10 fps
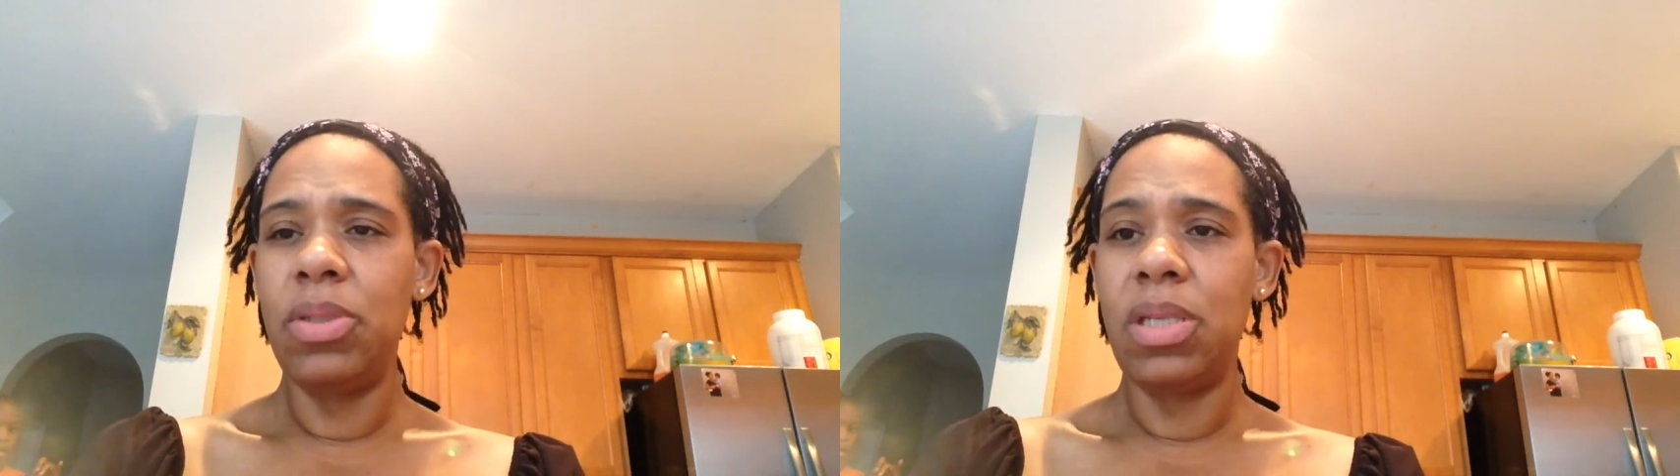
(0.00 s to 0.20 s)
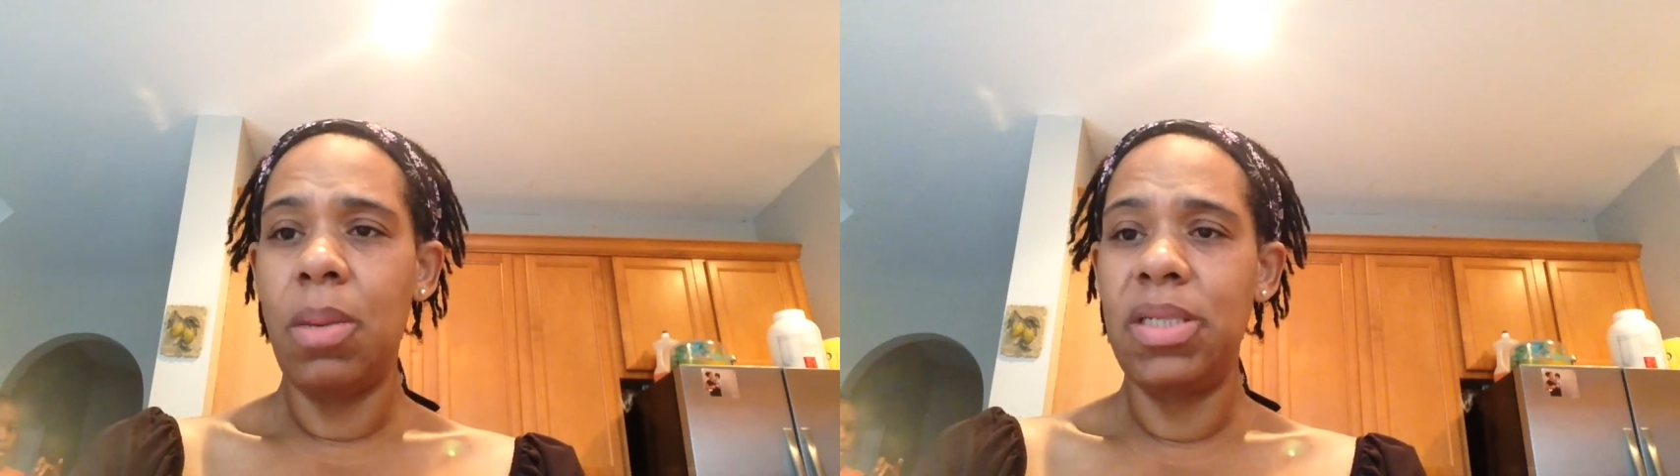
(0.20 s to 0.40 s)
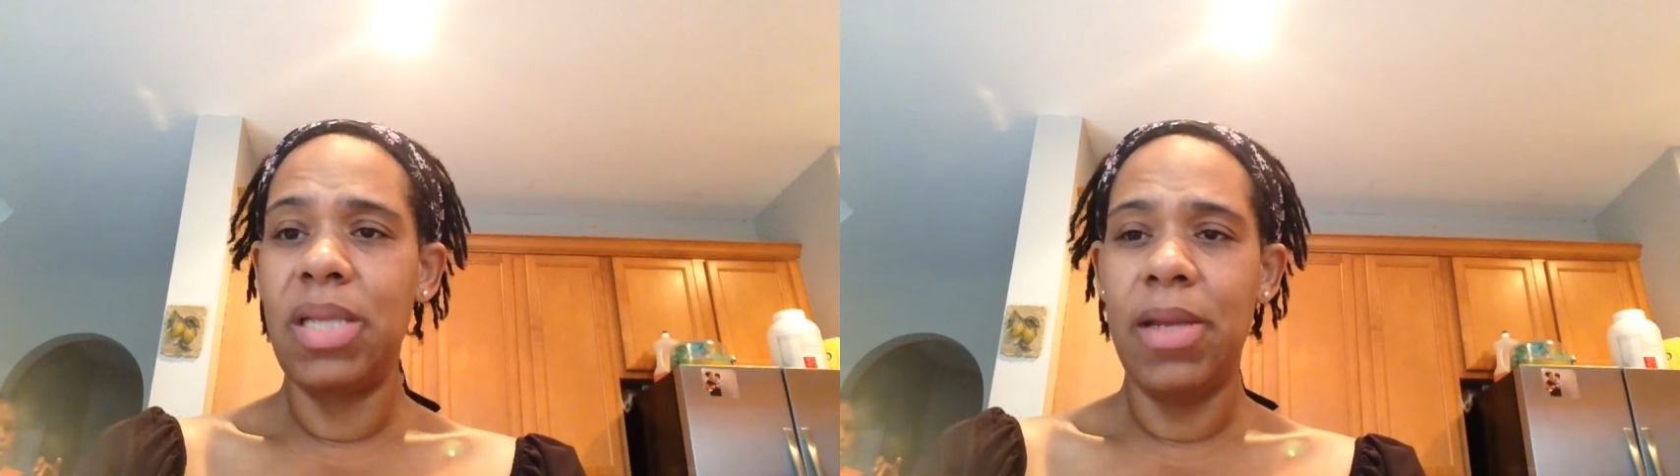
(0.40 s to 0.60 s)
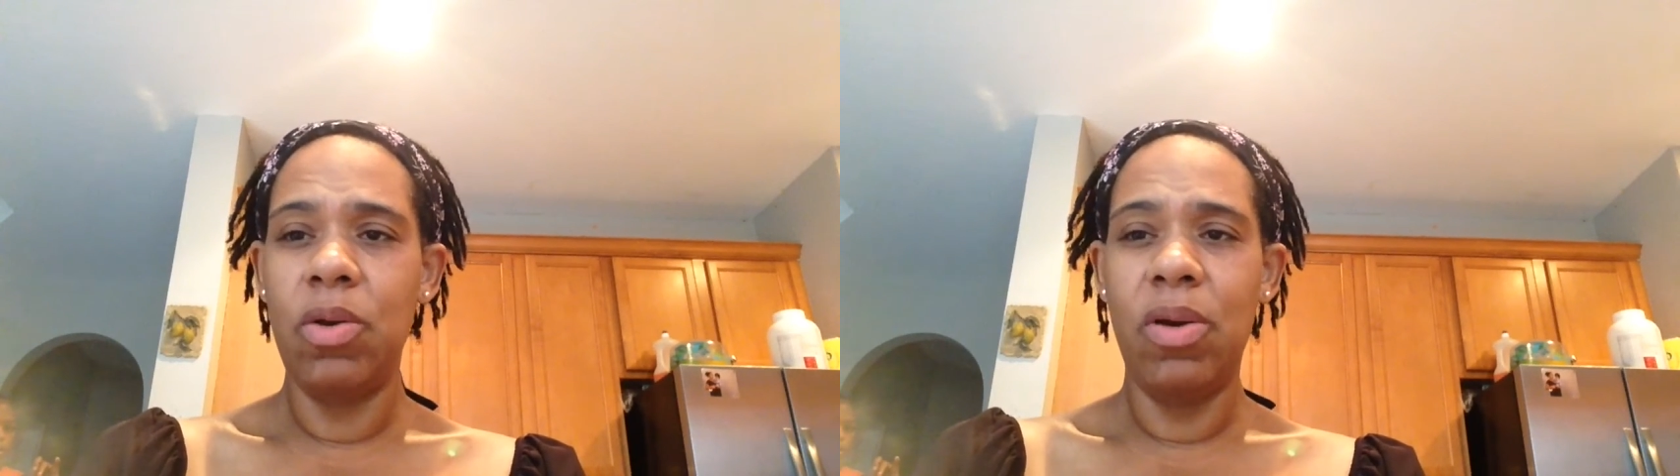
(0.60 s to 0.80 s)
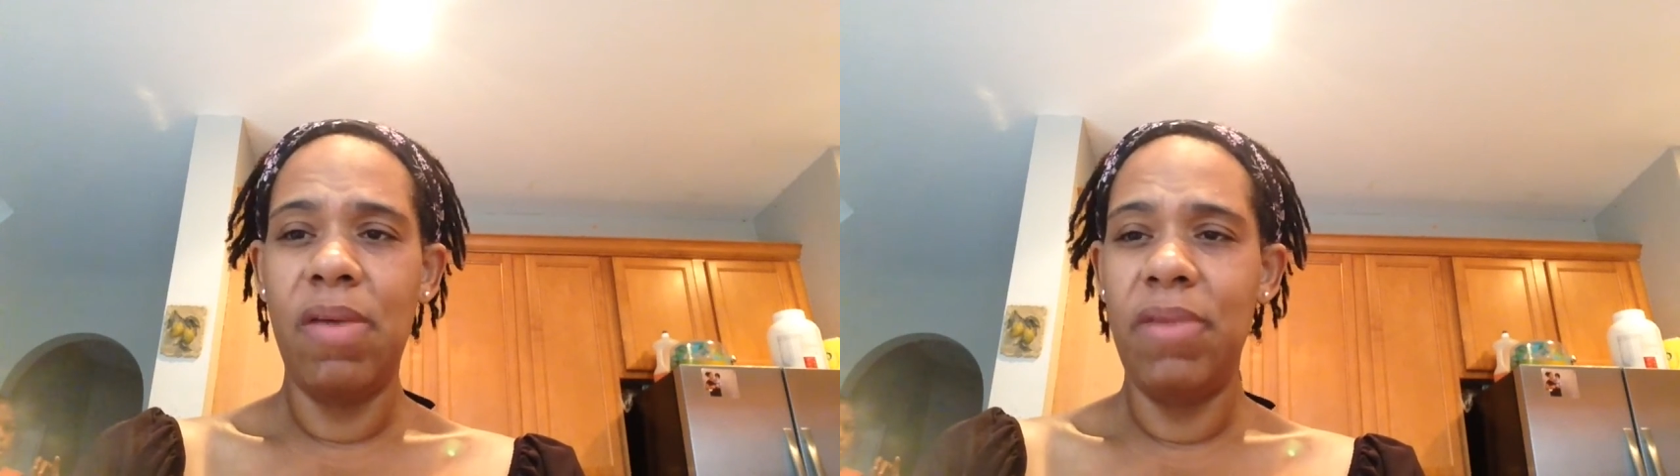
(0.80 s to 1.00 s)
you as humble as I
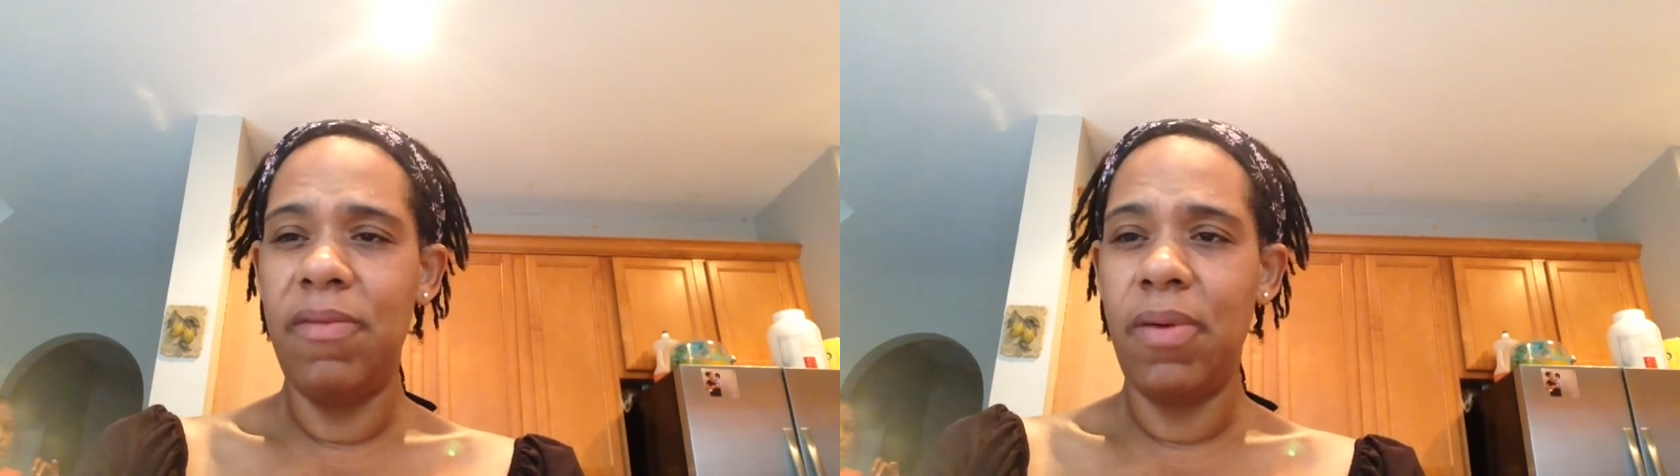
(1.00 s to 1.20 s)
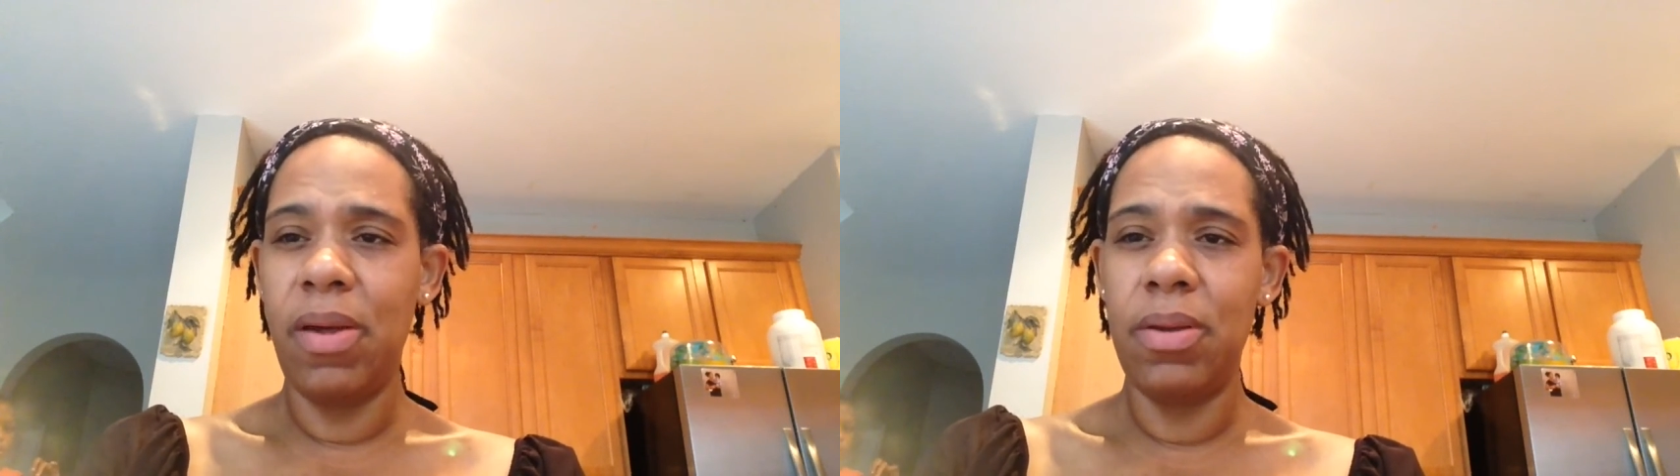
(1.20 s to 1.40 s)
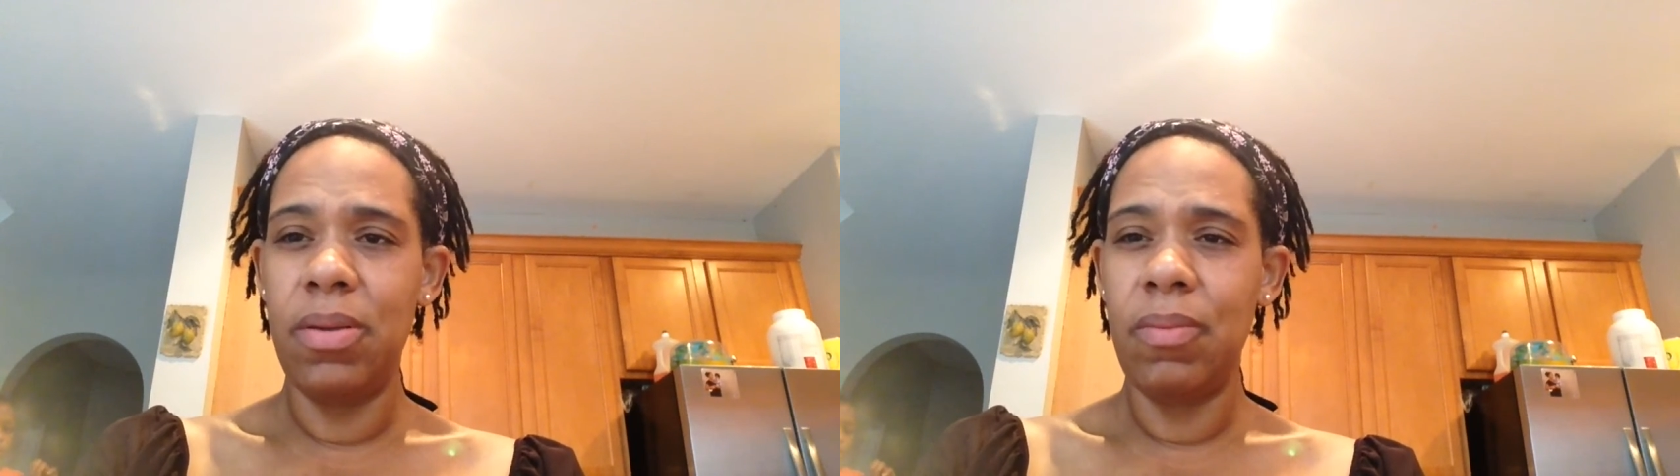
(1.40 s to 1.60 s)
know, Heavenly Father.